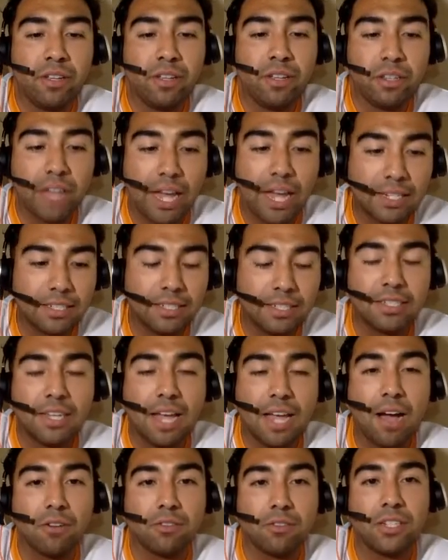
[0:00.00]
Lex is
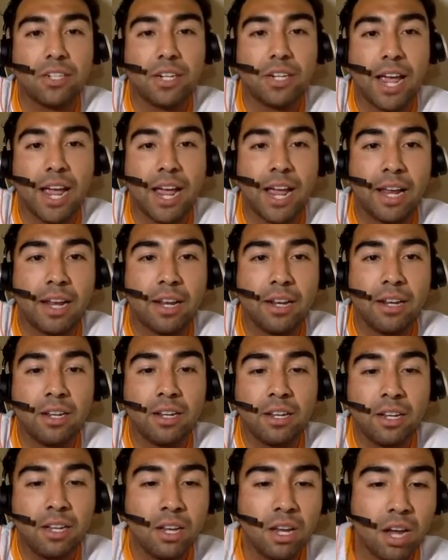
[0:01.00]
out today,
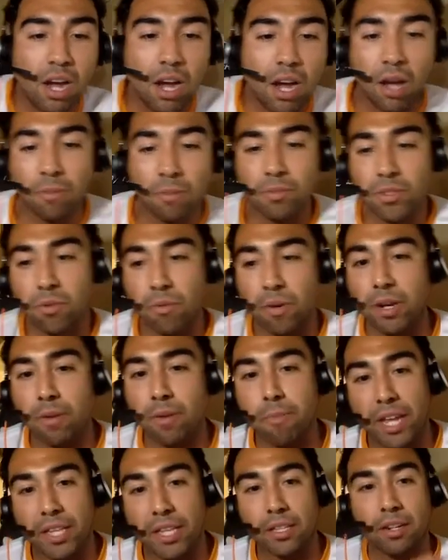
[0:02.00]
so we had to
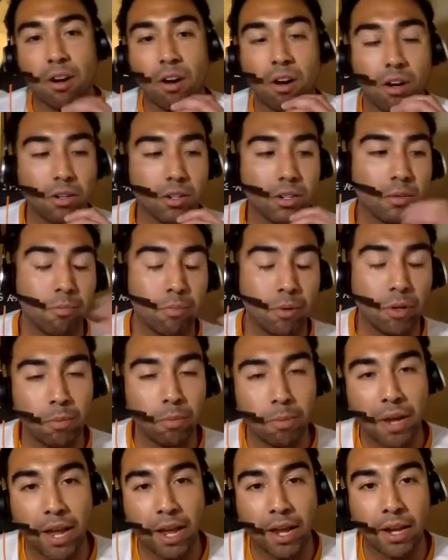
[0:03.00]
make the call to the
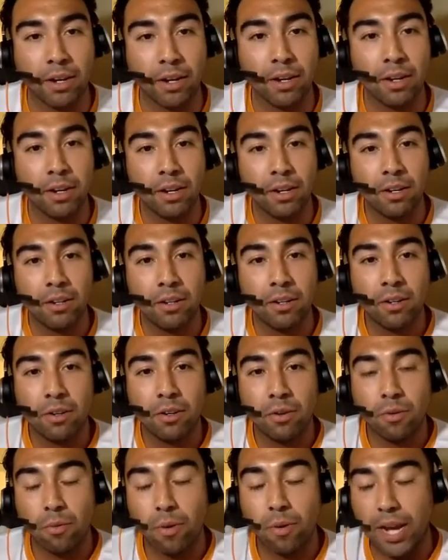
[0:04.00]
bullpen.
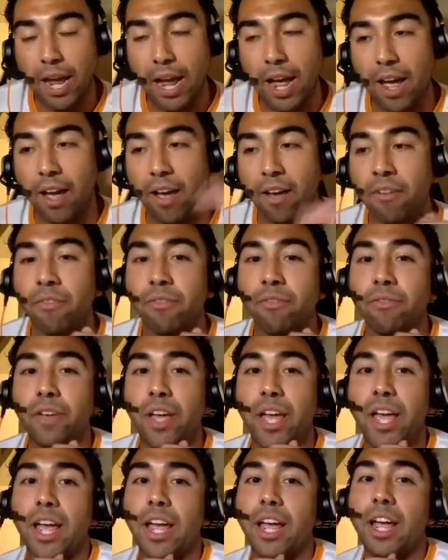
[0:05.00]
We have
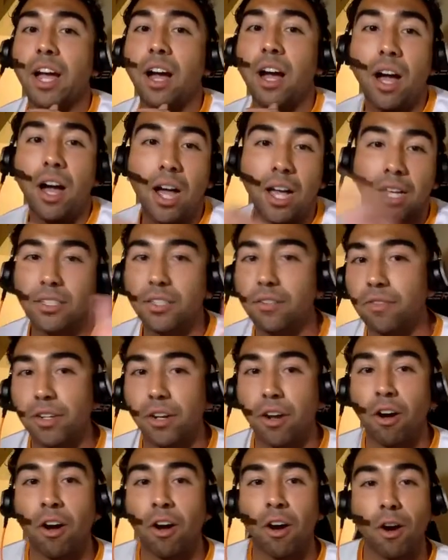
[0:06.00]
a hoss of
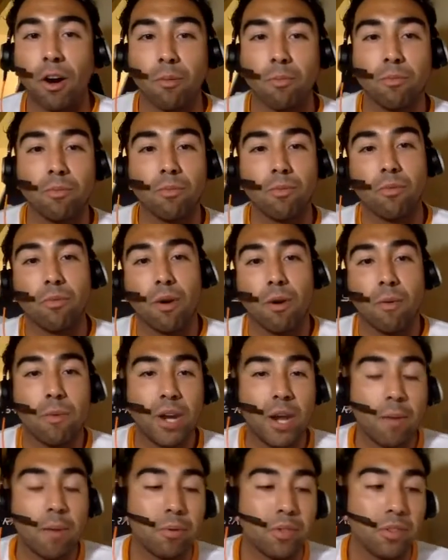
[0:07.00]
an arm
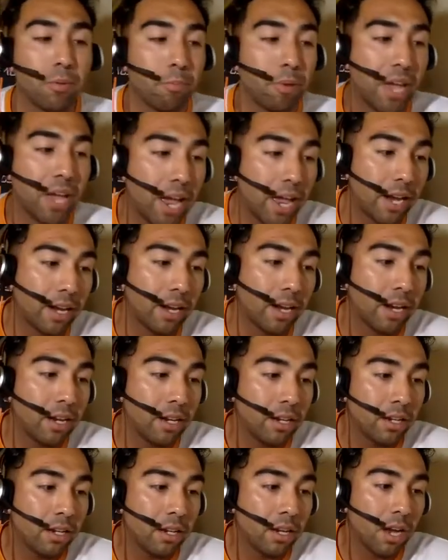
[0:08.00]
warming up in the pen.
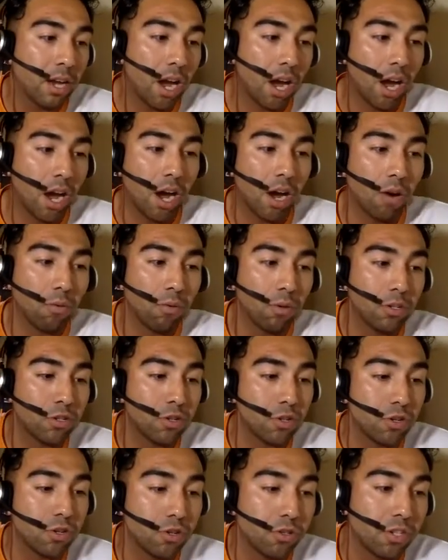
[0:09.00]
We'll
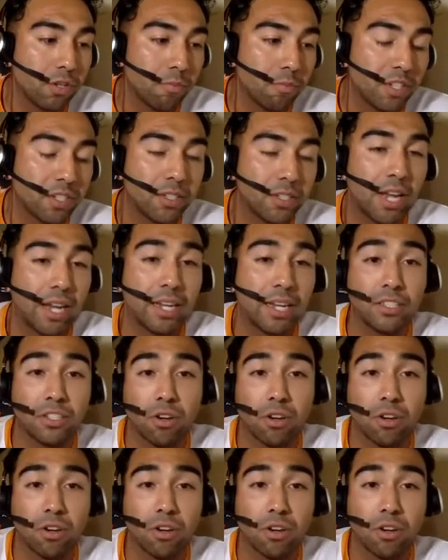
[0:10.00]
introduce him in a second.